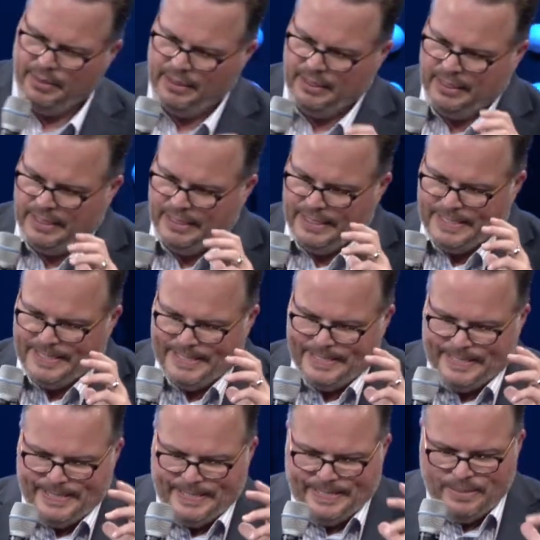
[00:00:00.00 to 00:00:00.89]
And
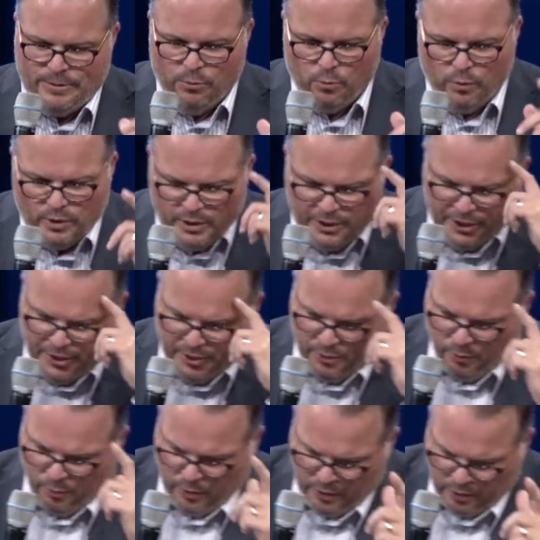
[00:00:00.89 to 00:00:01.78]
one
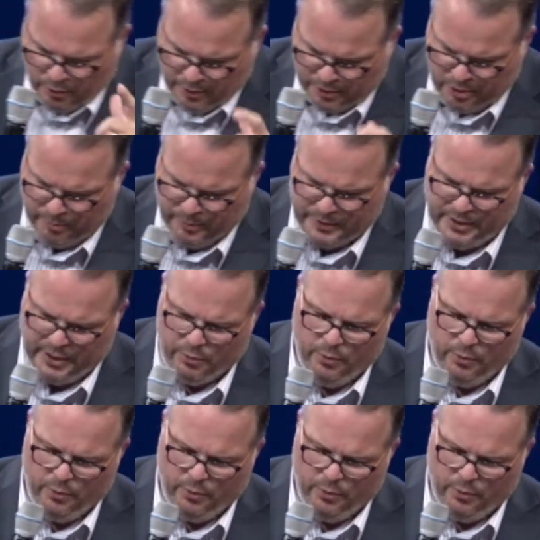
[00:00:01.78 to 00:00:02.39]
year, one Christmas,